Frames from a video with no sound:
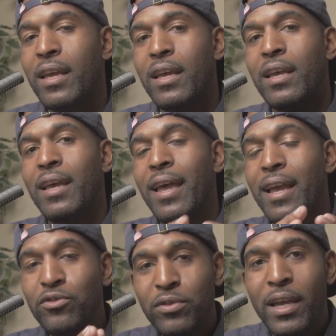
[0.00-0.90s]
Andrew
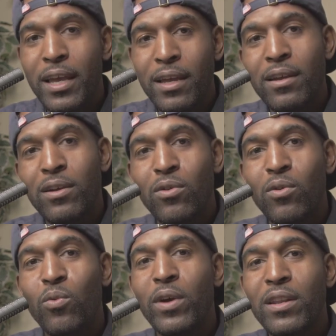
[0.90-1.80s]
Yang,
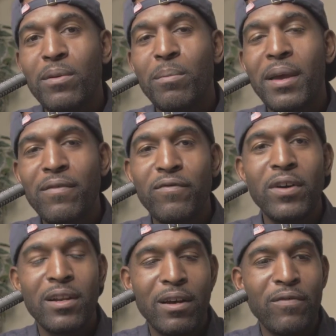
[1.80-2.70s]
when made fun
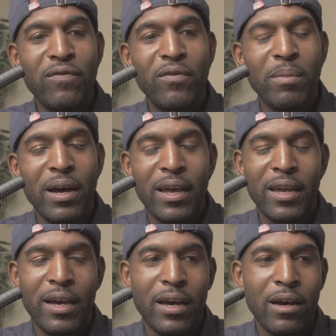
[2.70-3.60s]
of by
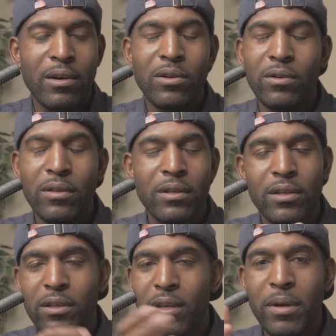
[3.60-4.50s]
the
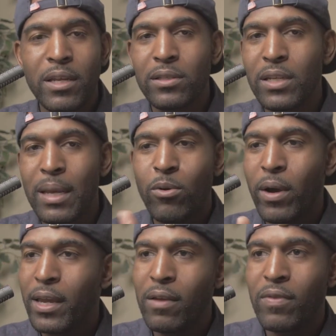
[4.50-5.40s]
comedian's name, who I
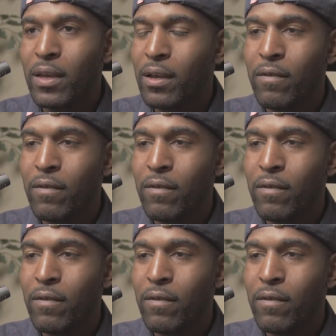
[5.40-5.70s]
can't think of,